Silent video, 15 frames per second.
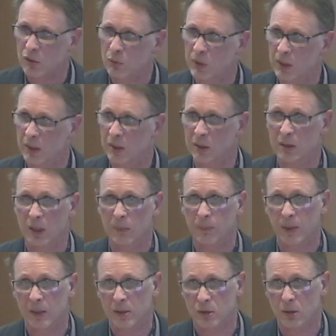We can
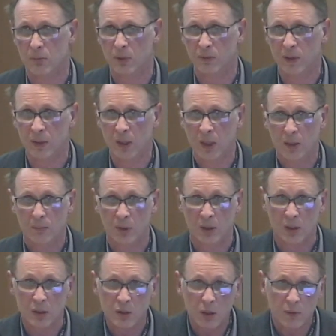interpret some of it, but
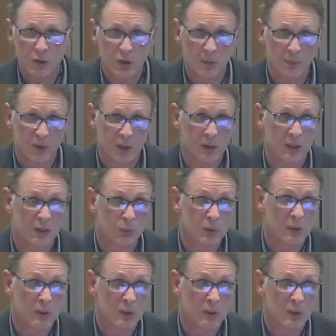it's not something that